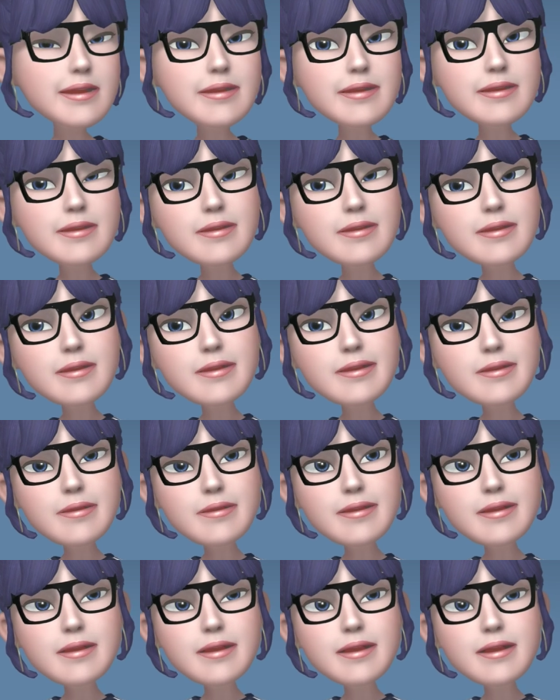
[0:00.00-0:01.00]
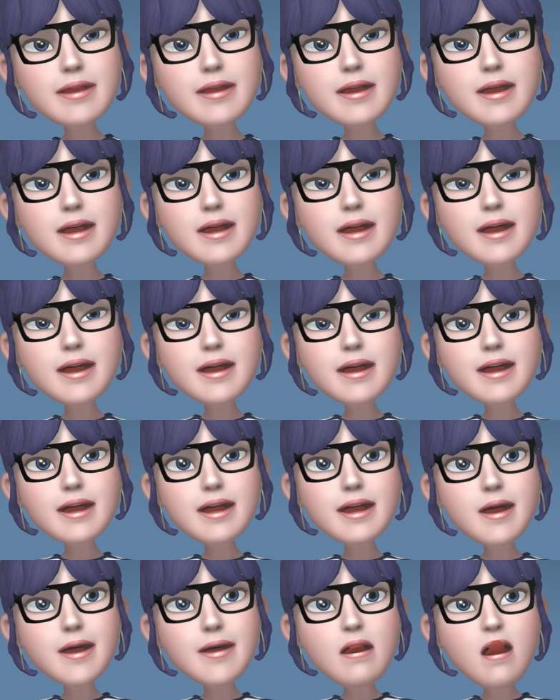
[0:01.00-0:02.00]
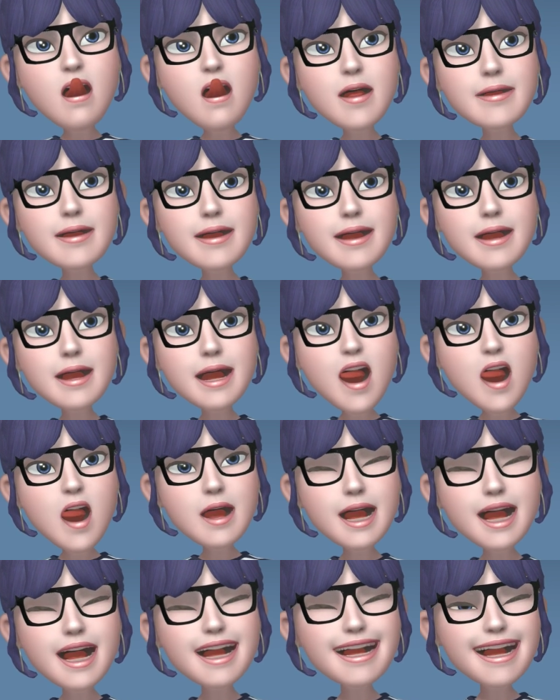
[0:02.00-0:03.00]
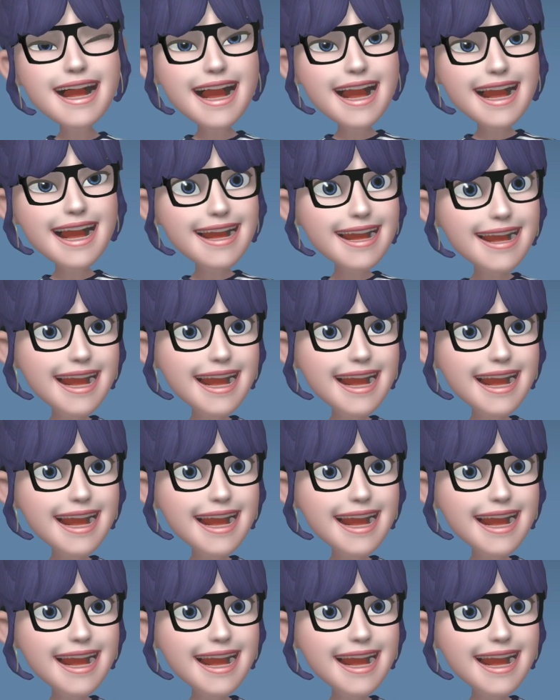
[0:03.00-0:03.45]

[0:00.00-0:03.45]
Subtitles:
hurts too much from me. Okay, I lied.